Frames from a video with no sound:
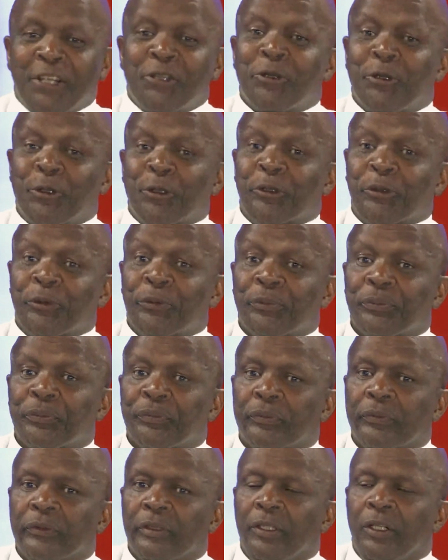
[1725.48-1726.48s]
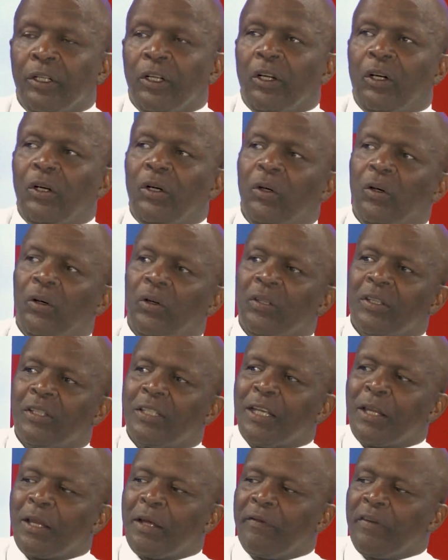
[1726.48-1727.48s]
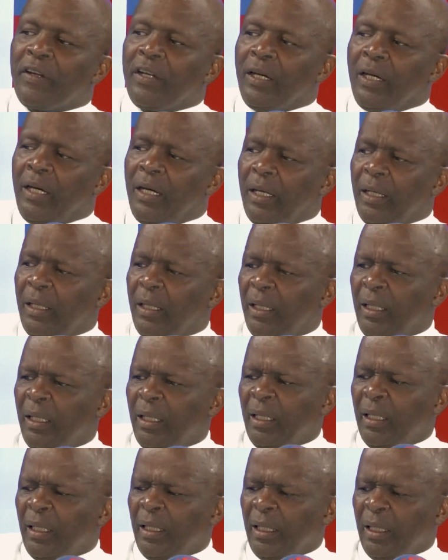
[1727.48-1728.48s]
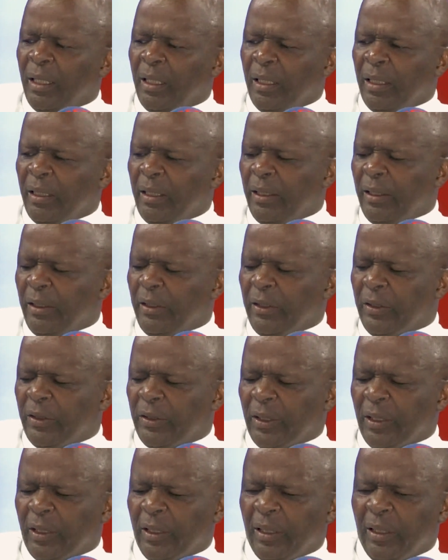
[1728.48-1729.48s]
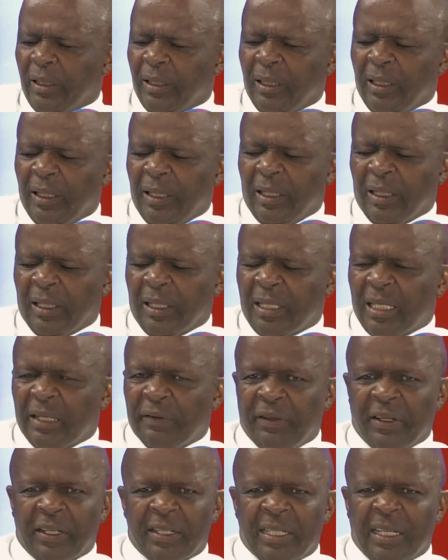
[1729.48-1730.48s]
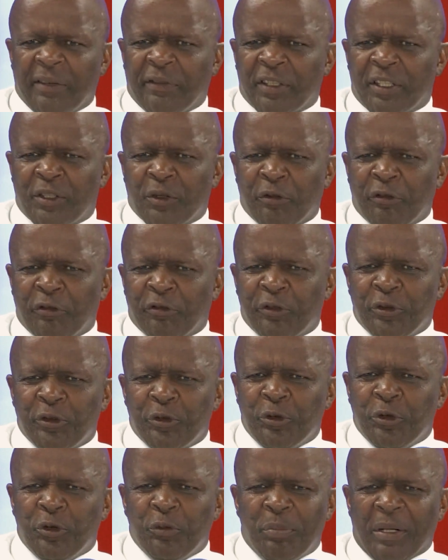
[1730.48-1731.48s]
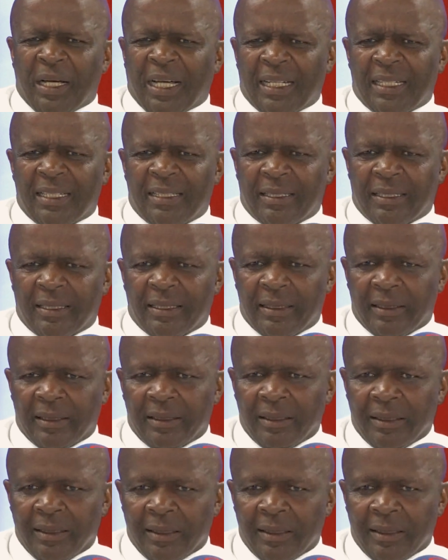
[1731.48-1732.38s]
has to. You know, South Africa is receiving service to few banks